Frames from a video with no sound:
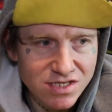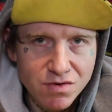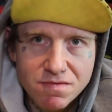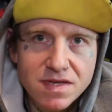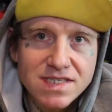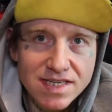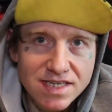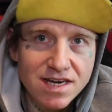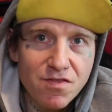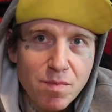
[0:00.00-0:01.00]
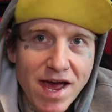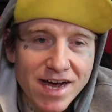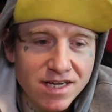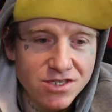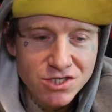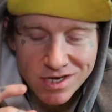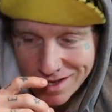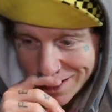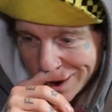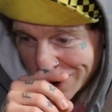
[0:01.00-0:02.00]
So he, he, sent another package,
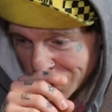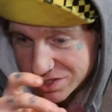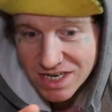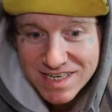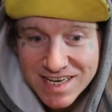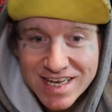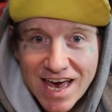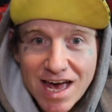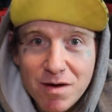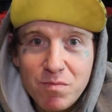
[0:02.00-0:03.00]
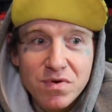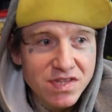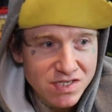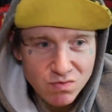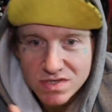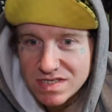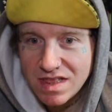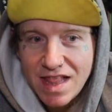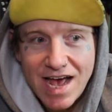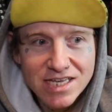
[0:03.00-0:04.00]
which I did get, but this
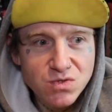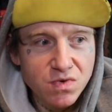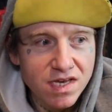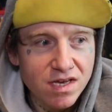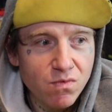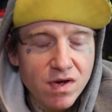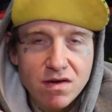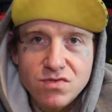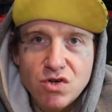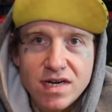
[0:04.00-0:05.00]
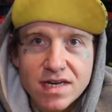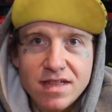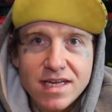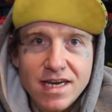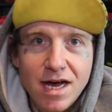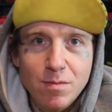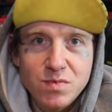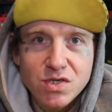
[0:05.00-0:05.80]
was last week when I was trying to clean up.